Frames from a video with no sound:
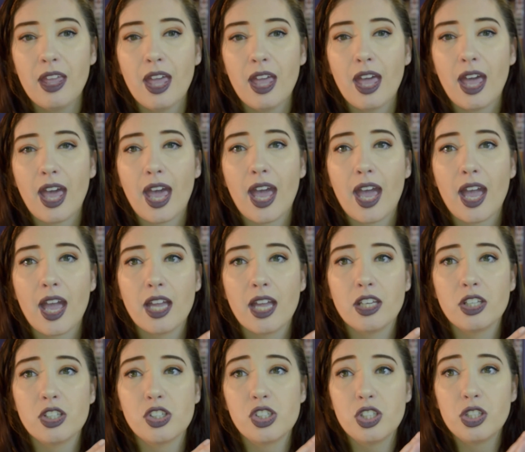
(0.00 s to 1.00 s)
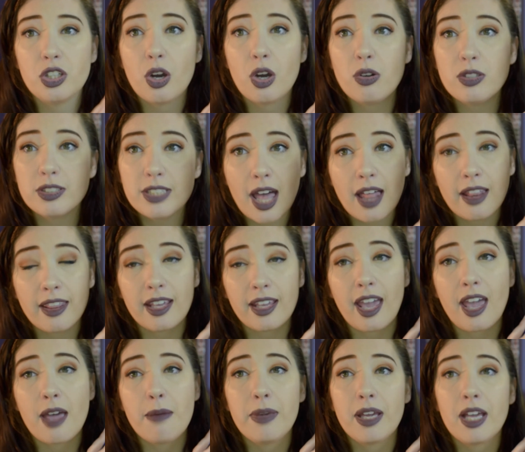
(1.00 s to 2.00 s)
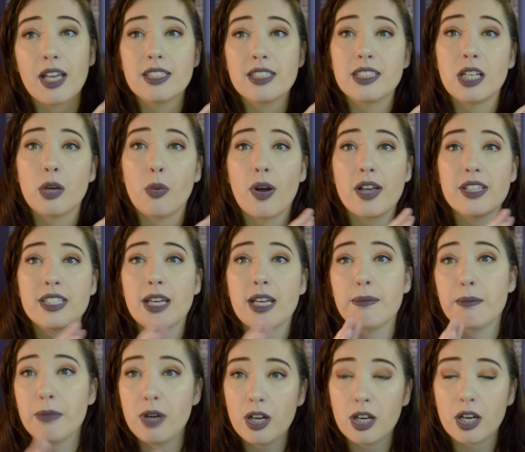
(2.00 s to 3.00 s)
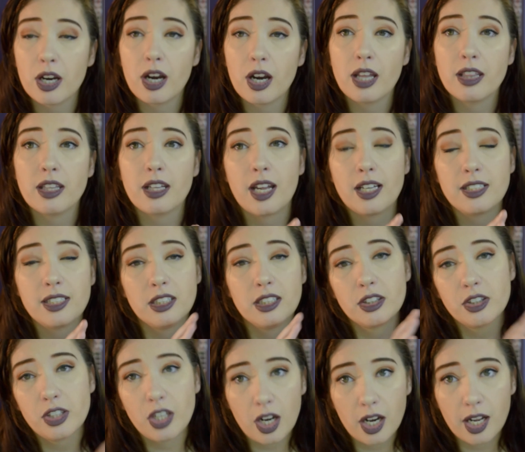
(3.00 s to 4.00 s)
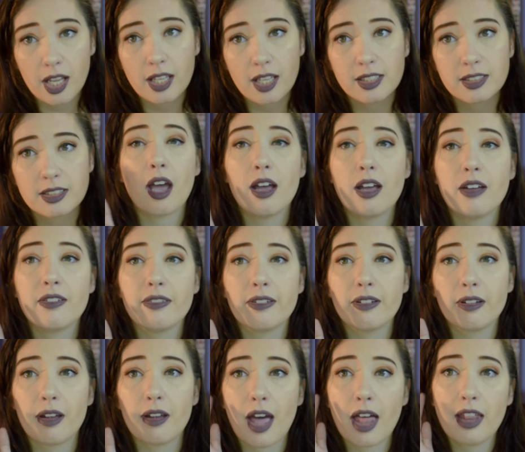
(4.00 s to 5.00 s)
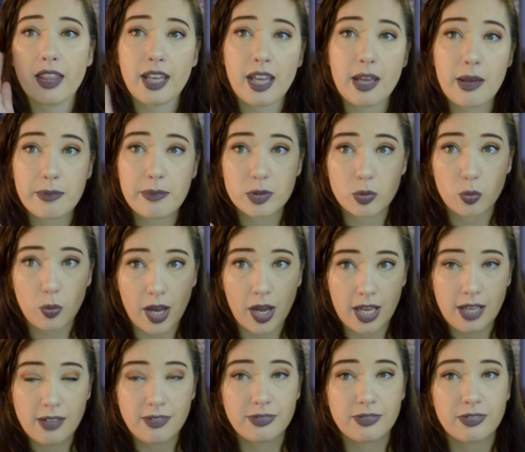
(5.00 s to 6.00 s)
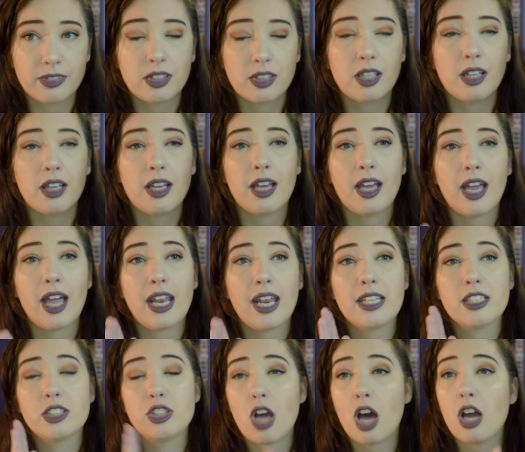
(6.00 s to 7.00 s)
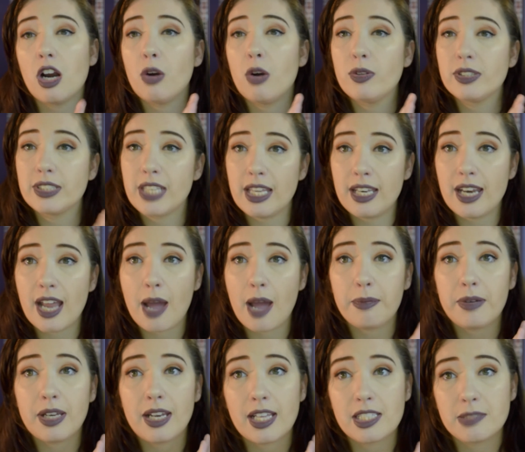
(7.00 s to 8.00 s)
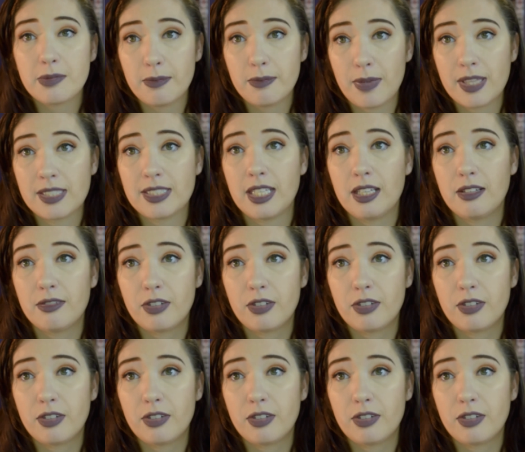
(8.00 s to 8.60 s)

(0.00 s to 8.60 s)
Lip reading: And she goes to Ellingham because there was a murder in the 1930s of Ellingham's wife, and his daughter was kidnapped and has been missing for